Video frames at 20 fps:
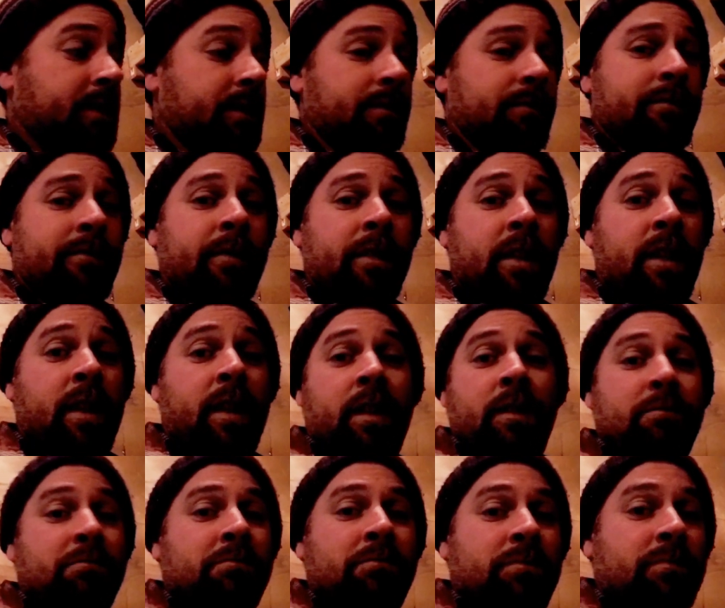and
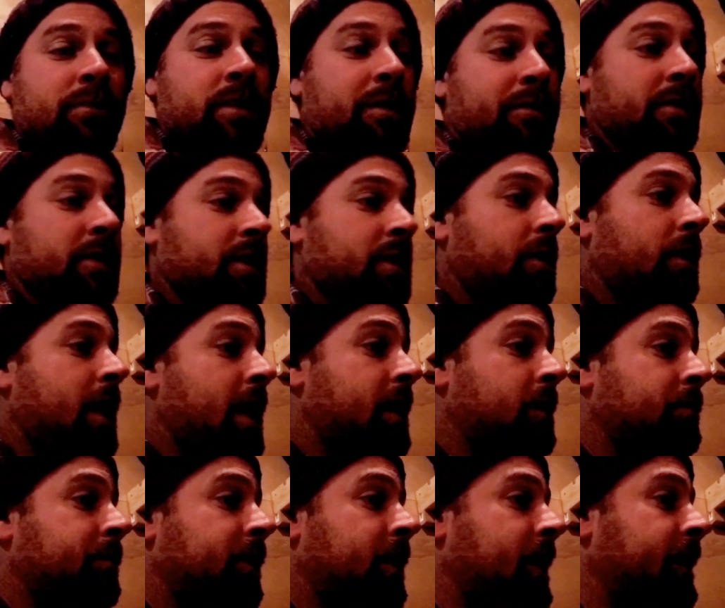different little
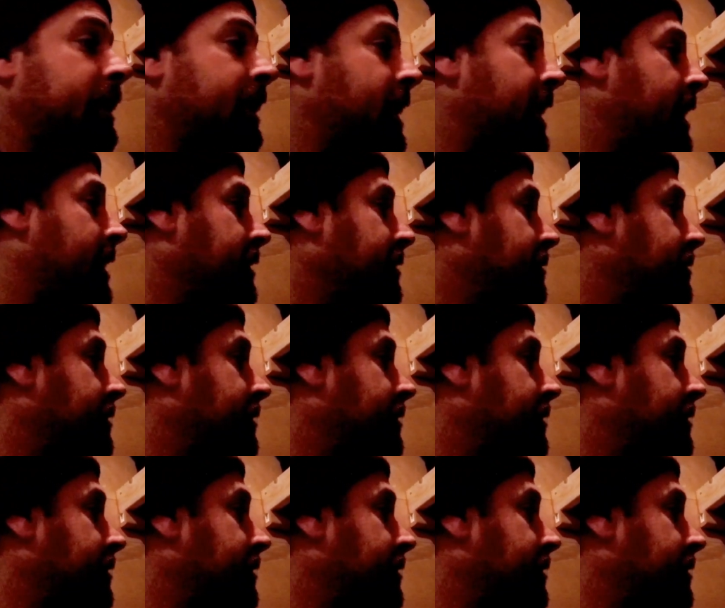items like that.